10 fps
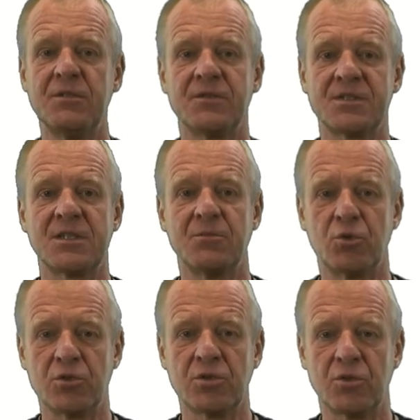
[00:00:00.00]
These
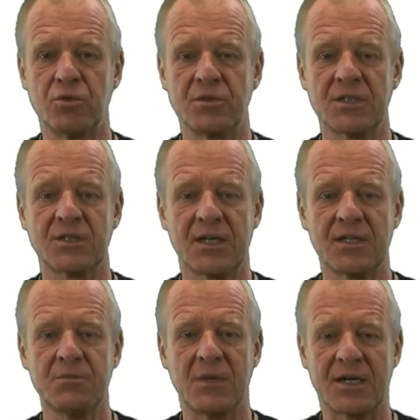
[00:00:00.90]
parameters
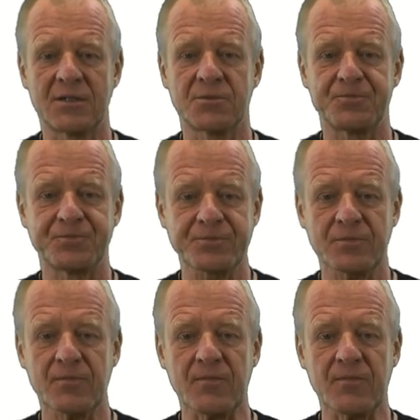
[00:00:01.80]
used are